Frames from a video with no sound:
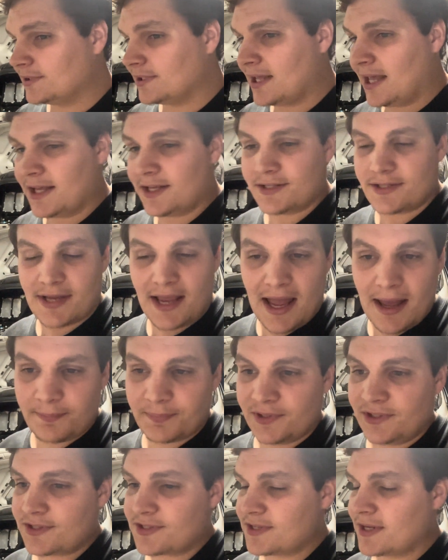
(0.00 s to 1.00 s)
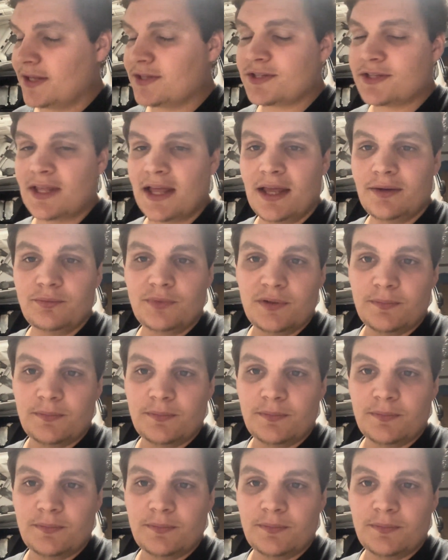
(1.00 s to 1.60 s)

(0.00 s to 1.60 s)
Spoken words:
has happened since then.